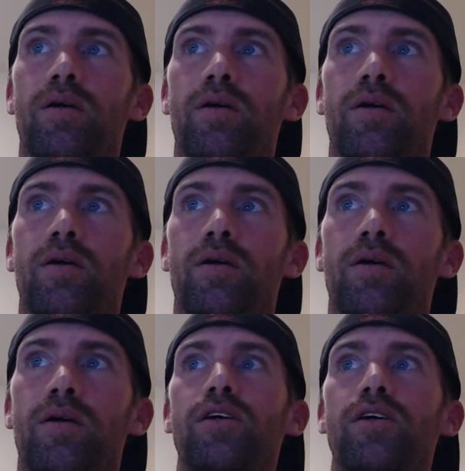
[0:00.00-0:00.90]
Okay,
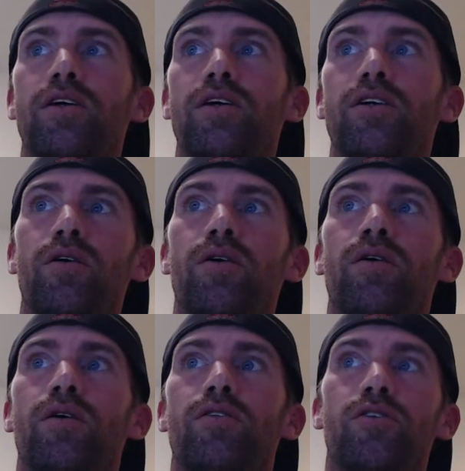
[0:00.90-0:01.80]
that is
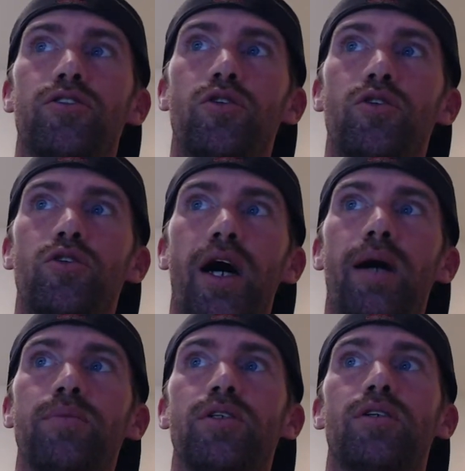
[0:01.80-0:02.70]
where
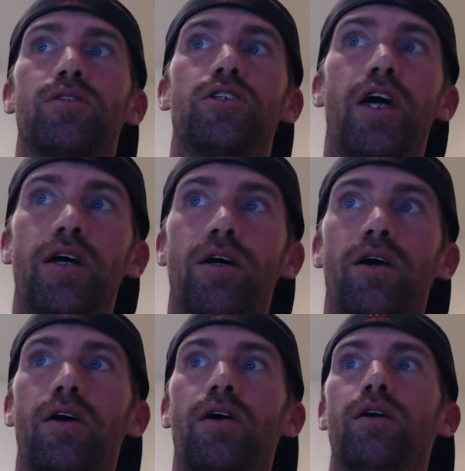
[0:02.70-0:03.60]
there's two tabs.
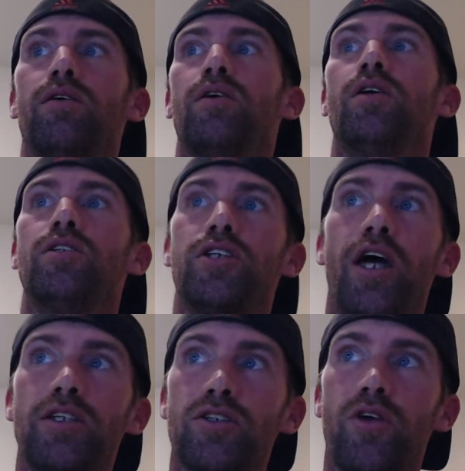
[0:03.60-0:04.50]

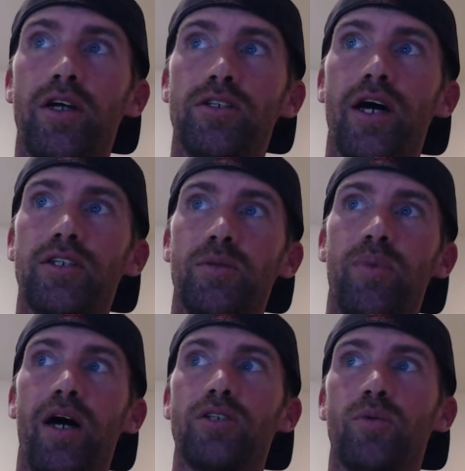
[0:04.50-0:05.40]
Change
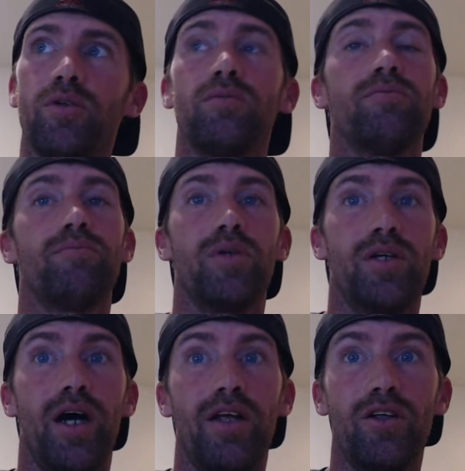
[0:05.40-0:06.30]
transaction
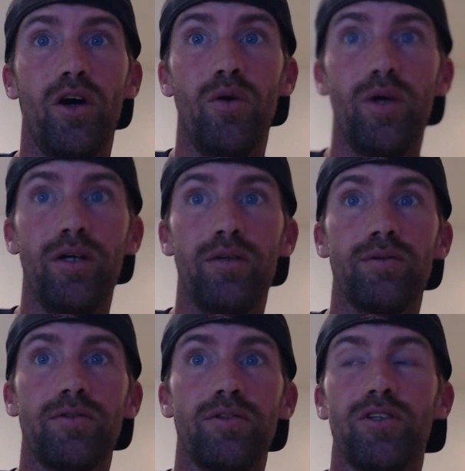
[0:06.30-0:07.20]
password, but you got to
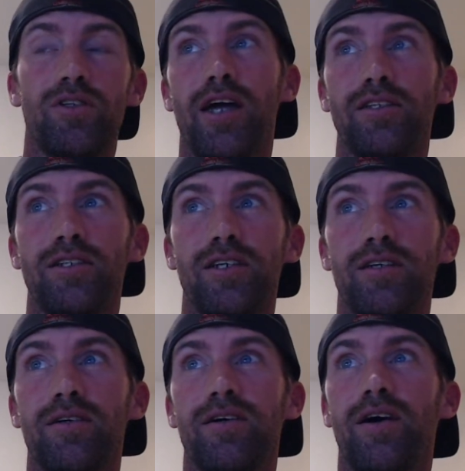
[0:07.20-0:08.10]
know it to
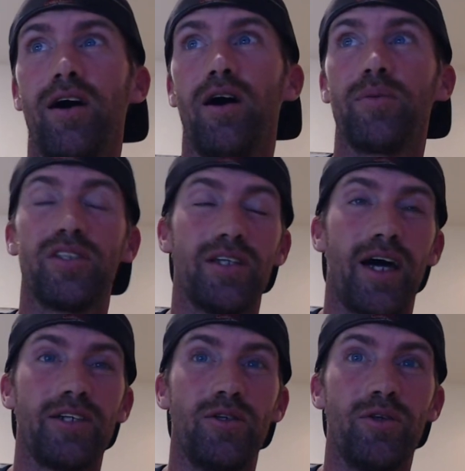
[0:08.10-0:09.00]
change it,
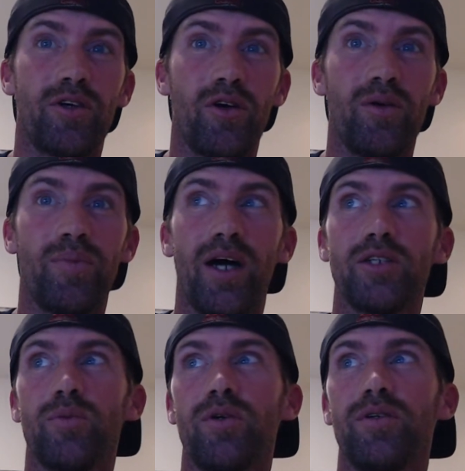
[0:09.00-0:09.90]
because it asks you the current
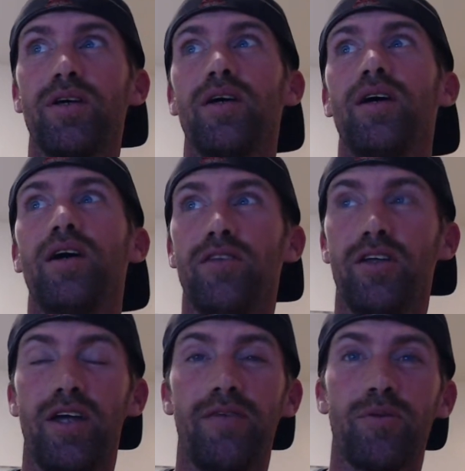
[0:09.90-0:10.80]
password.
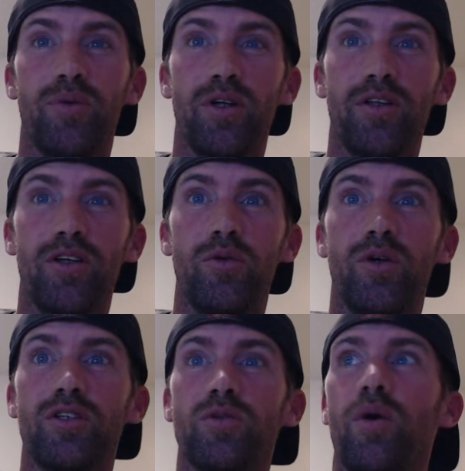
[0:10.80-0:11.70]
Then you have to put in the
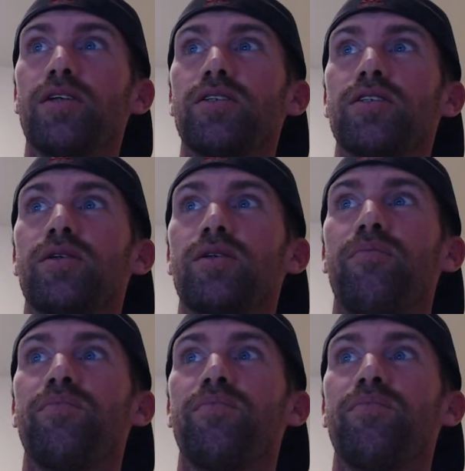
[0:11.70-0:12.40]
new one twice.